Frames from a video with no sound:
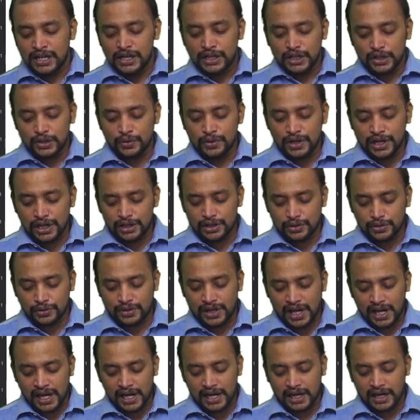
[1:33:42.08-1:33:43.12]
You need to
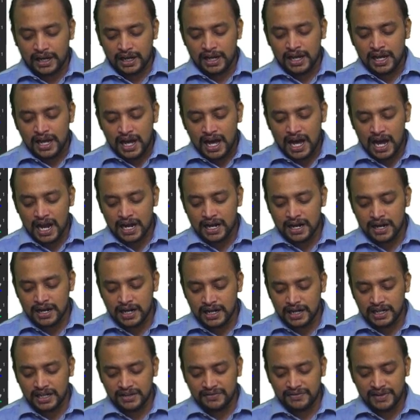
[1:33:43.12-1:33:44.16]
take
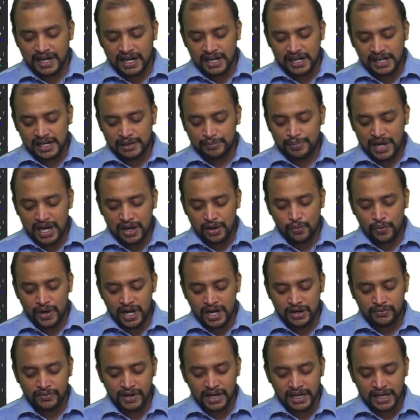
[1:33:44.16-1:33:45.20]
100 divided by
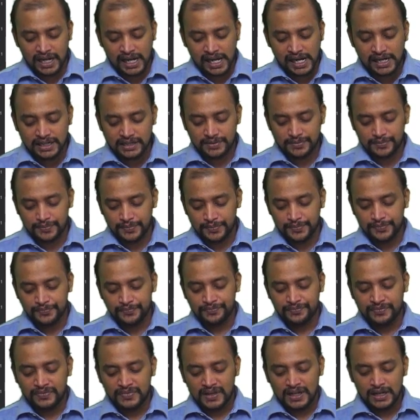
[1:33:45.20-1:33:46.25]
118
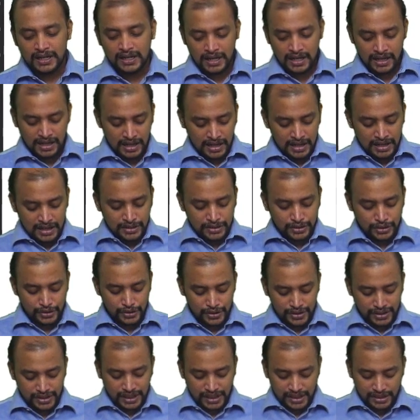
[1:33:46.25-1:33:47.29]

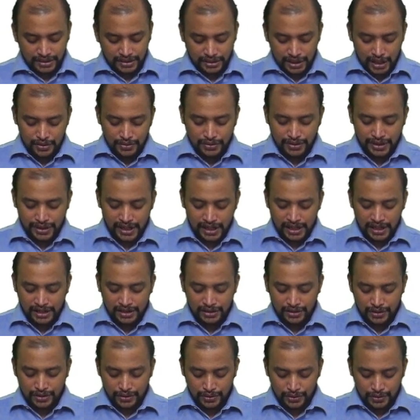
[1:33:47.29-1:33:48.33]
so 6000
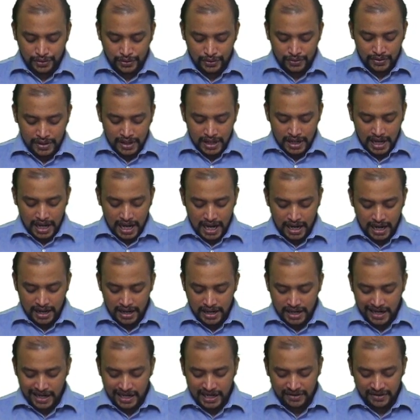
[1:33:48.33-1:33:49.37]
into
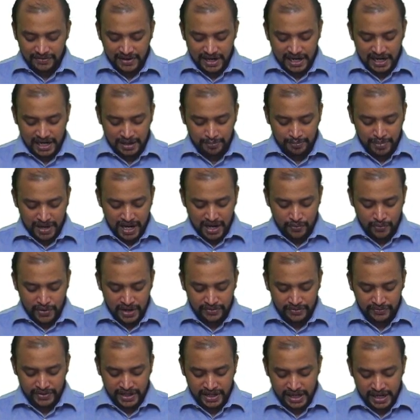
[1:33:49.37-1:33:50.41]
100 divided by
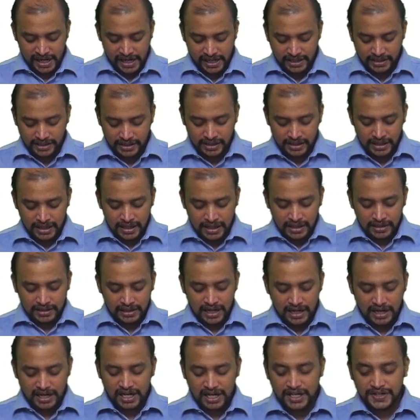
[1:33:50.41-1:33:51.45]
118
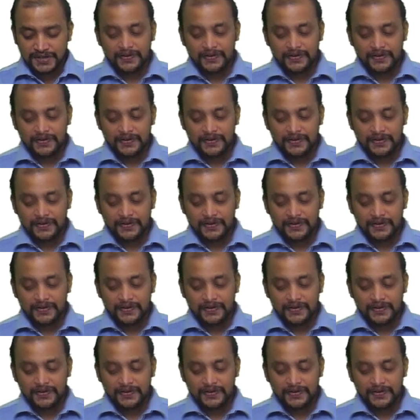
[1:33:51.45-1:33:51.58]
that is